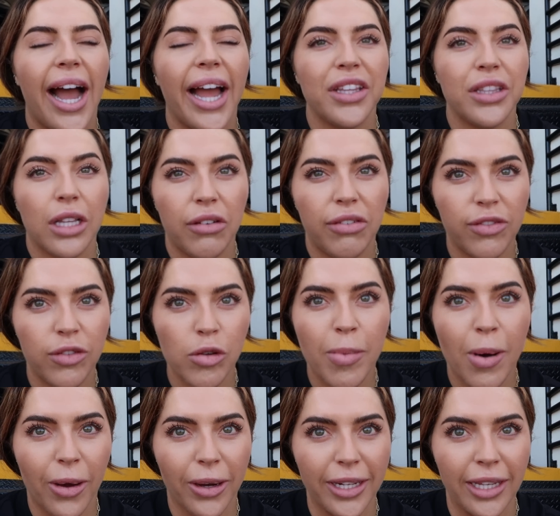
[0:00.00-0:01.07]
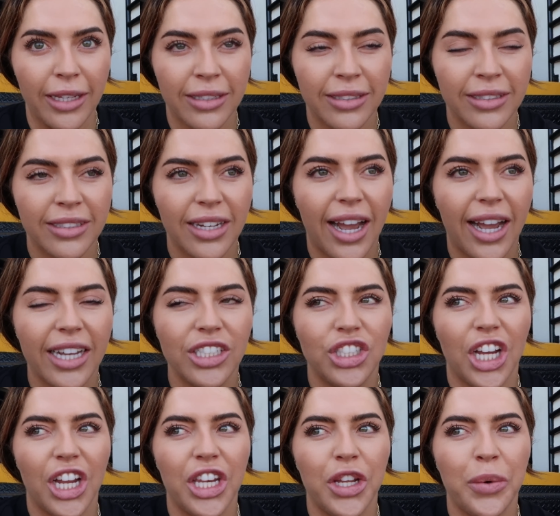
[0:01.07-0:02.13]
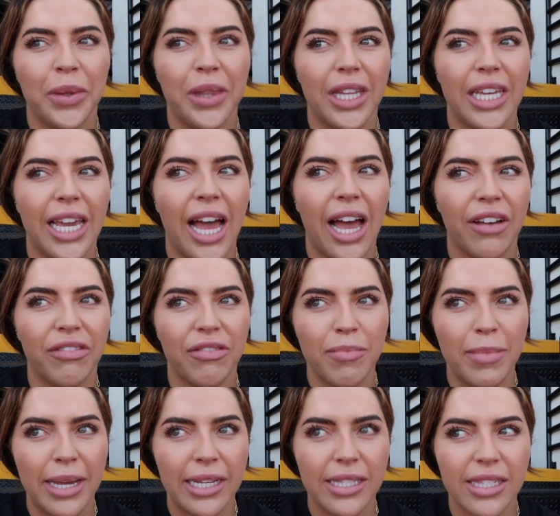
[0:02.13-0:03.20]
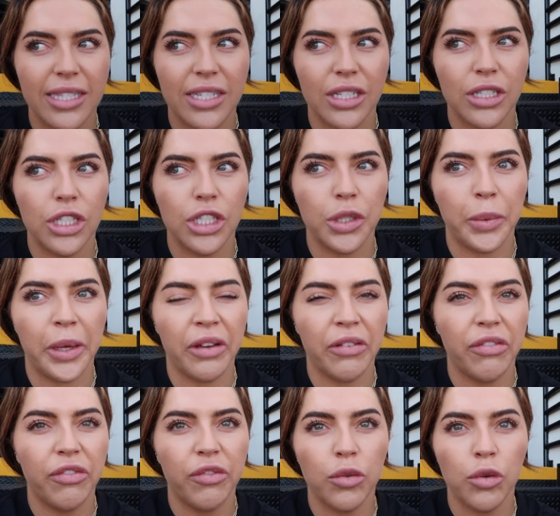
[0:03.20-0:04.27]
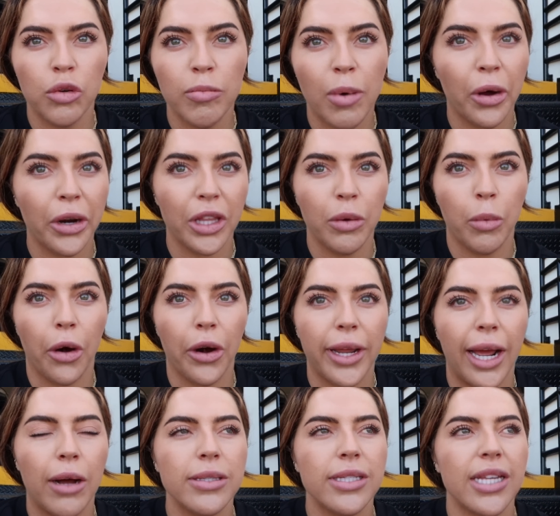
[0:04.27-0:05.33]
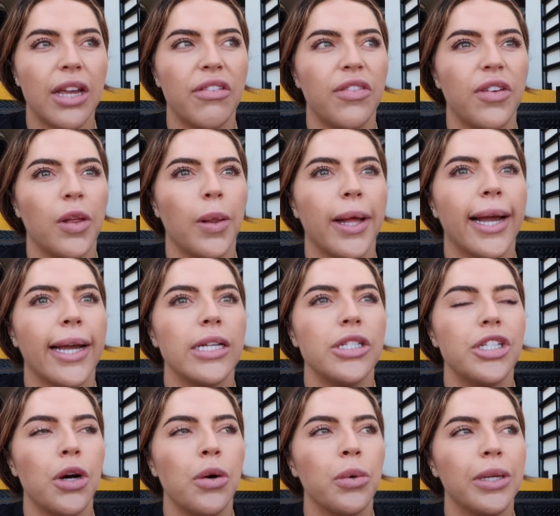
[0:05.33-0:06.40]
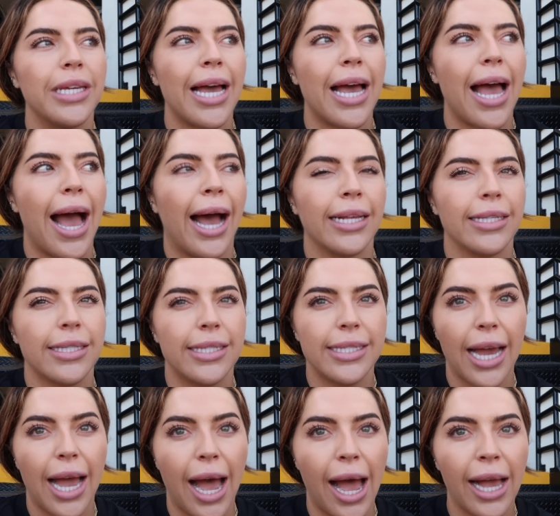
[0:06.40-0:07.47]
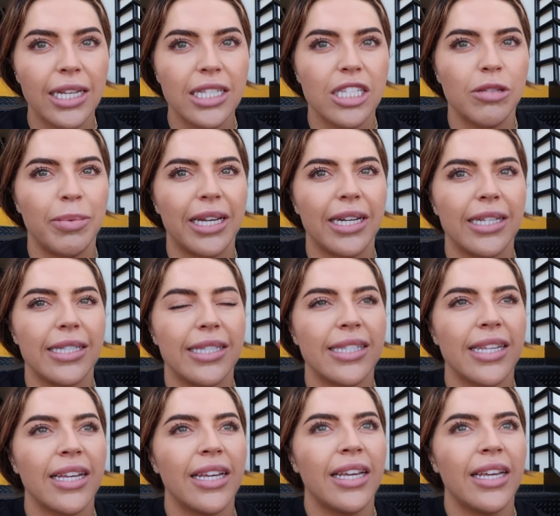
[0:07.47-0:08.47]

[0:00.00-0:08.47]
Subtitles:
I love full body. I genuinely have missed doing full body workouts. I feel like I don't get as taxed because